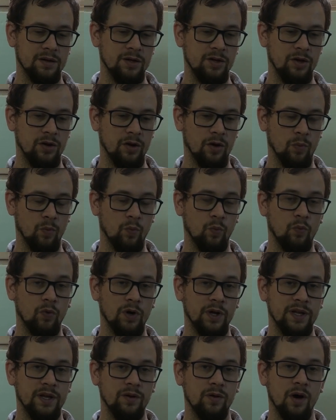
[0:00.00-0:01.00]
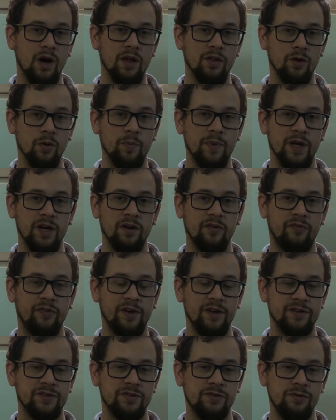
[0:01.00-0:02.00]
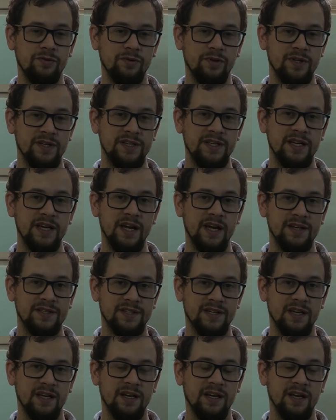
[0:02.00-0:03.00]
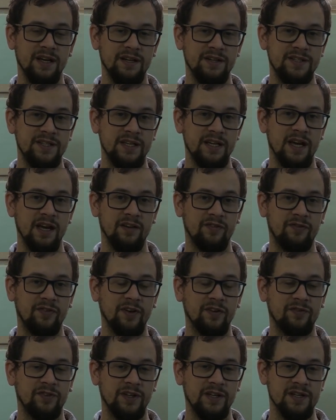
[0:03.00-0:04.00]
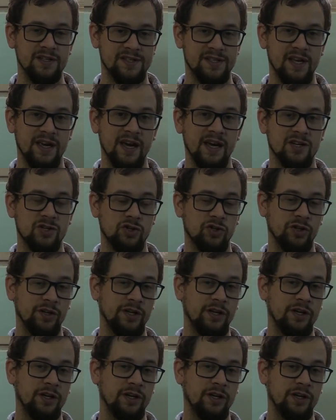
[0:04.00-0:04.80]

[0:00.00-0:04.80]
You know, one other benefit to the D810, D850 is they actually